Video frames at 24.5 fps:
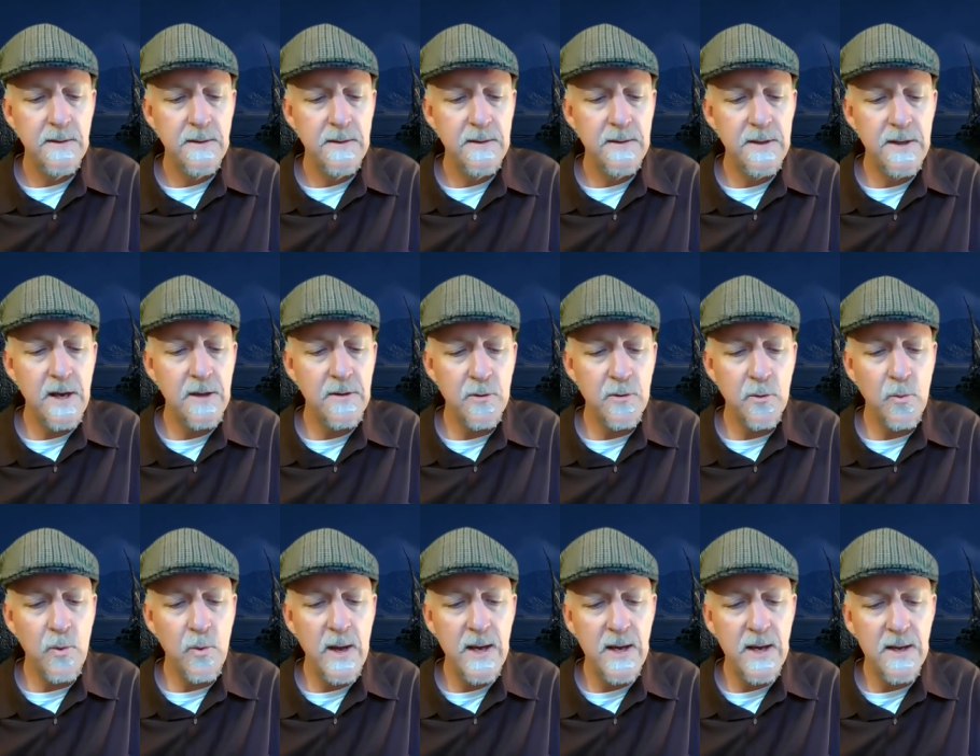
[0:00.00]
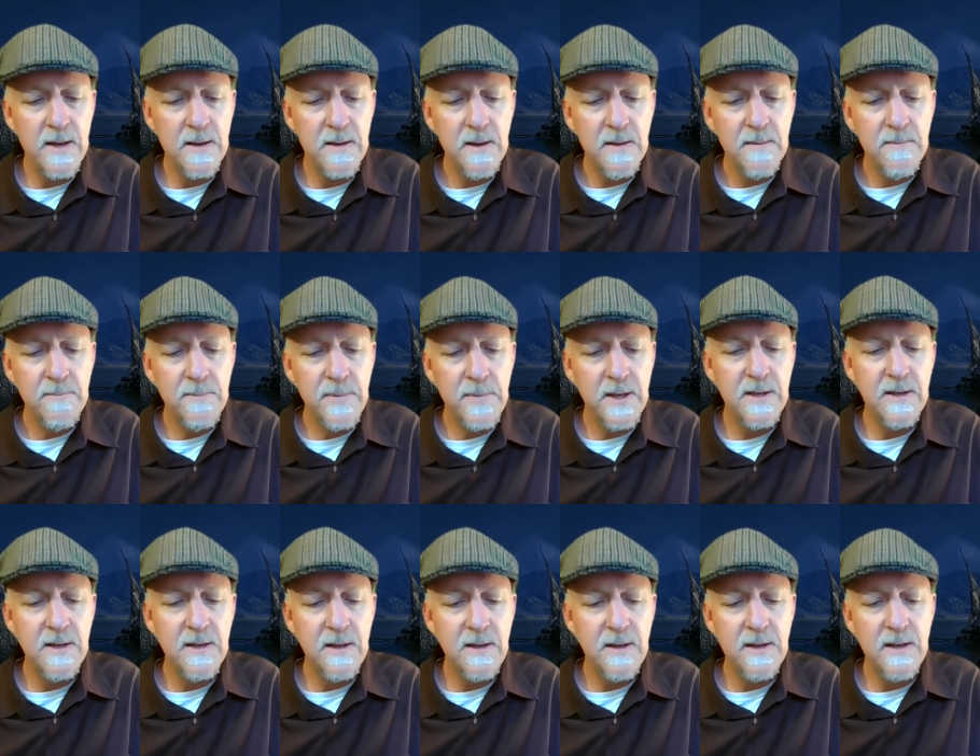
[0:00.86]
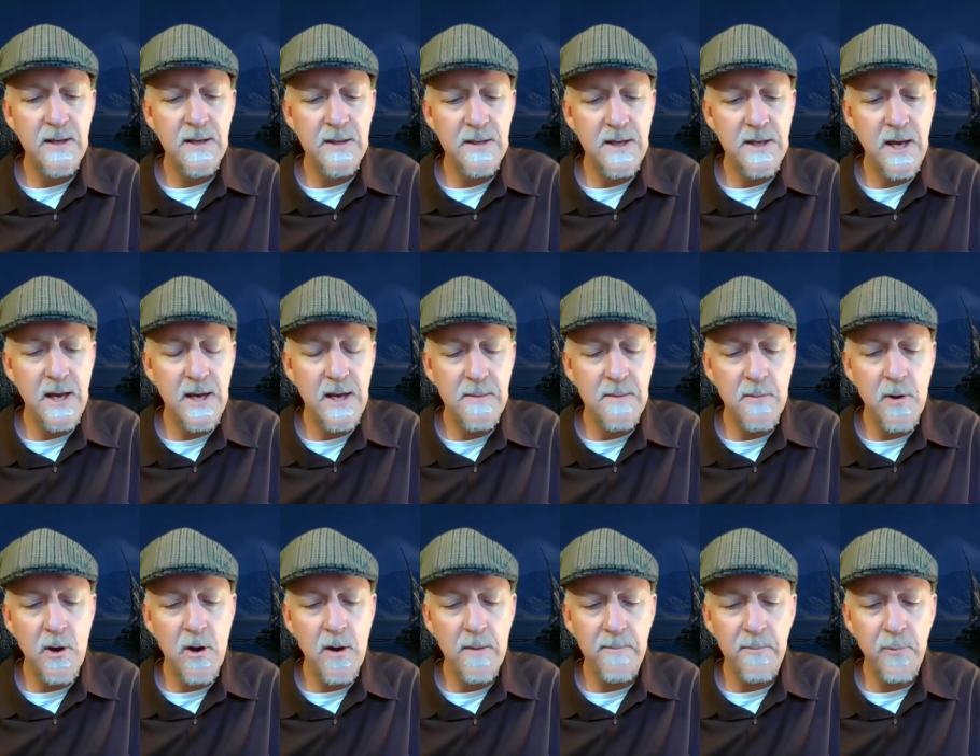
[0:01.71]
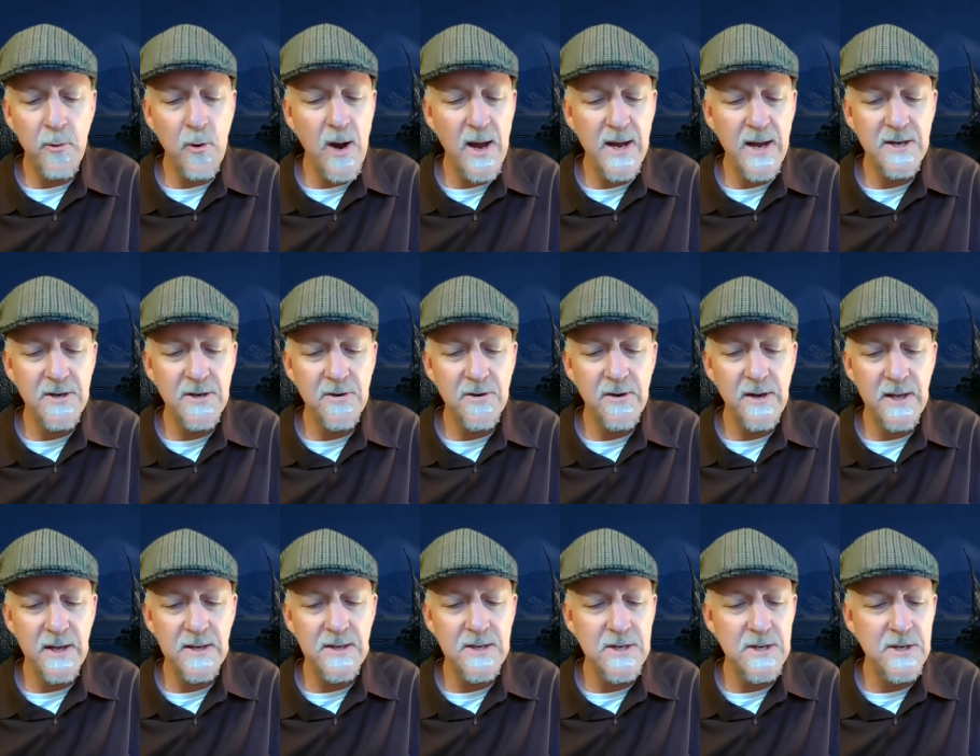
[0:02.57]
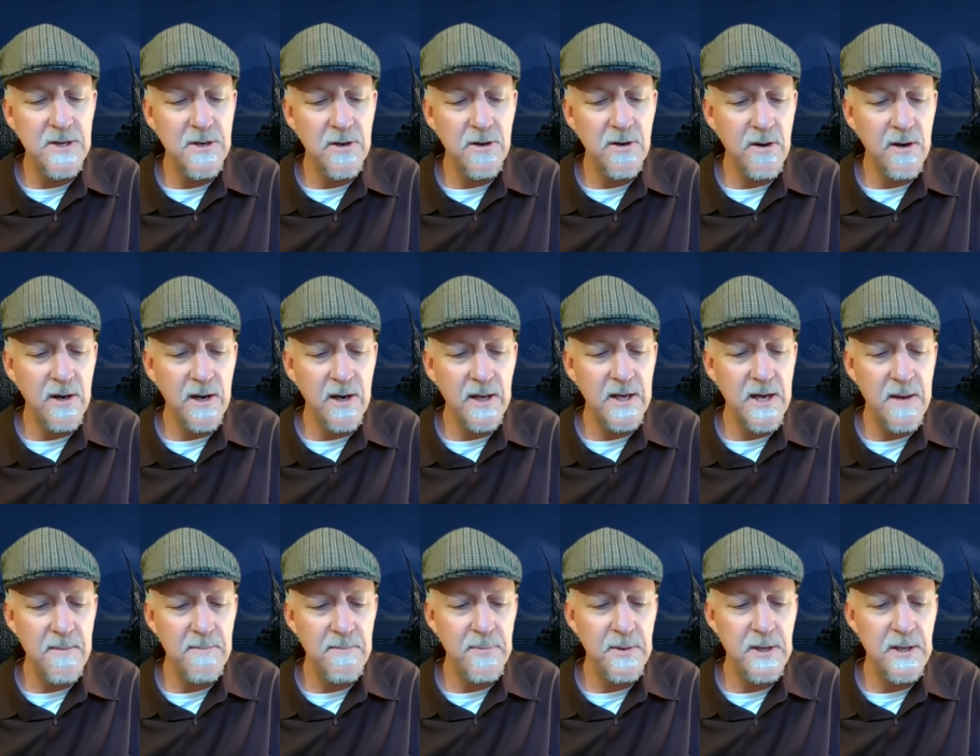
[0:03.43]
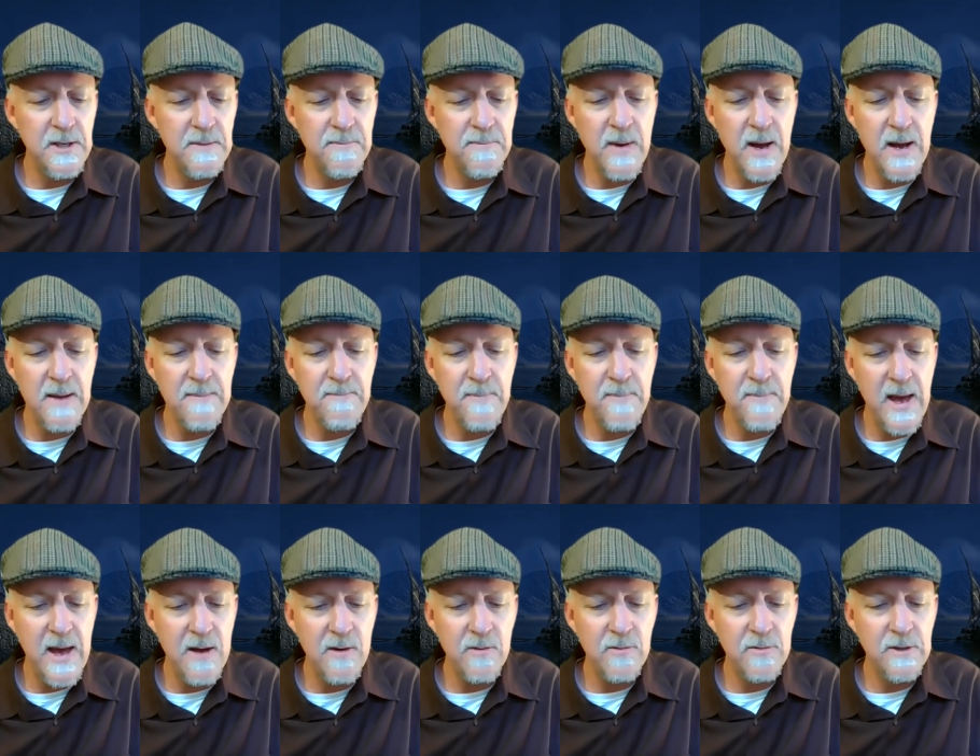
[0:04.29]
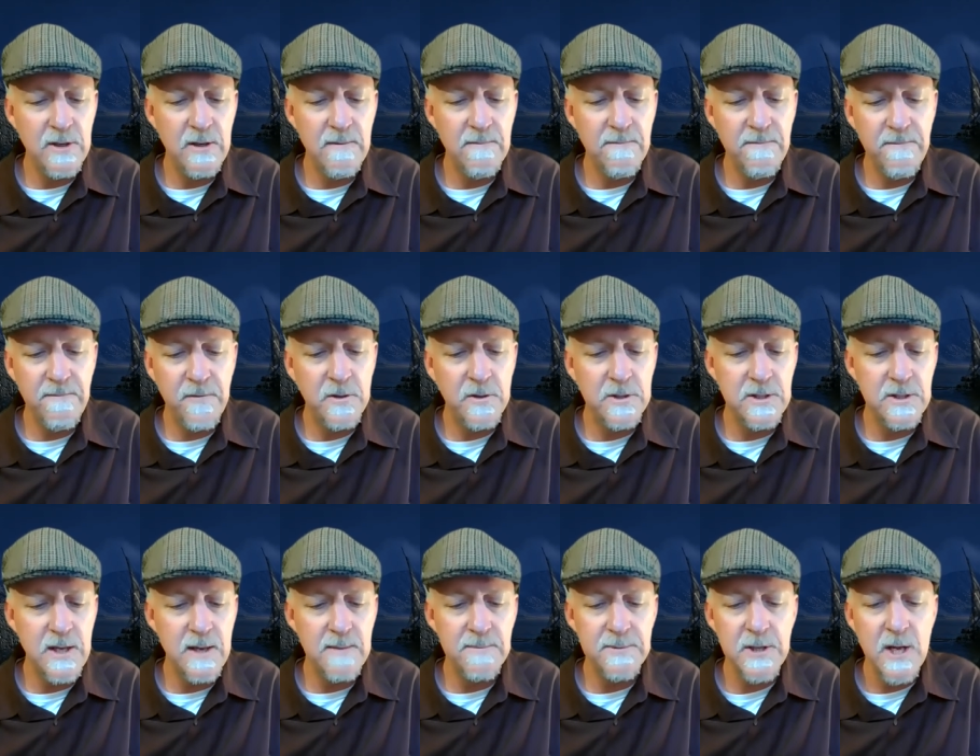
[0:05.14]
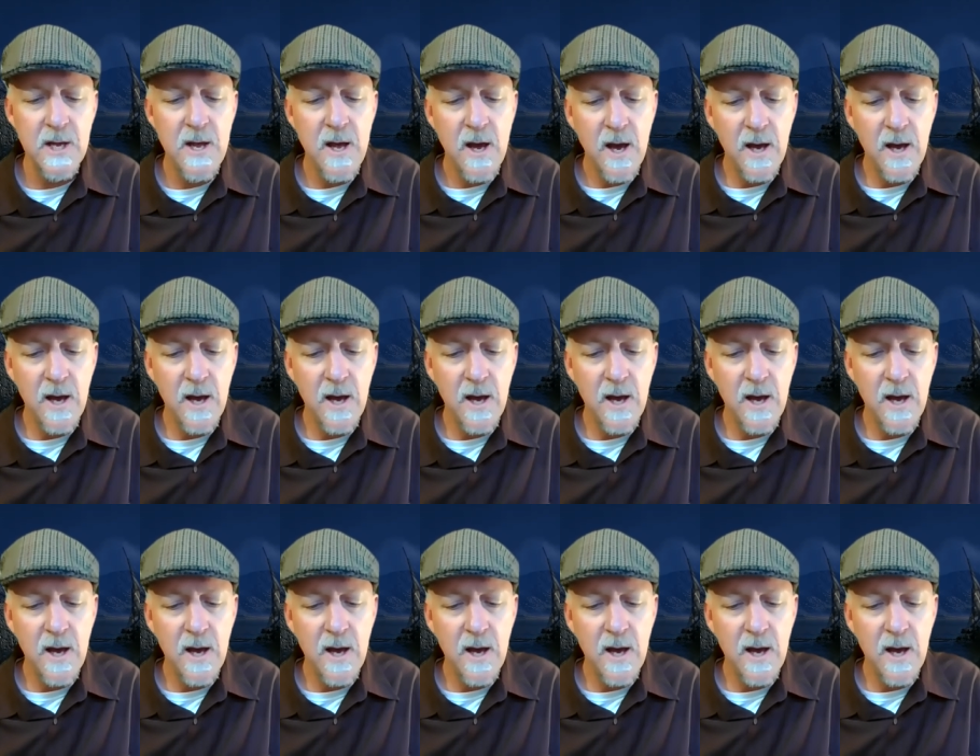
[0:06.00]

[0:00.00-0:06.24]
the other way, but it came on brighter and nearer, accompanied by pounding footsteps.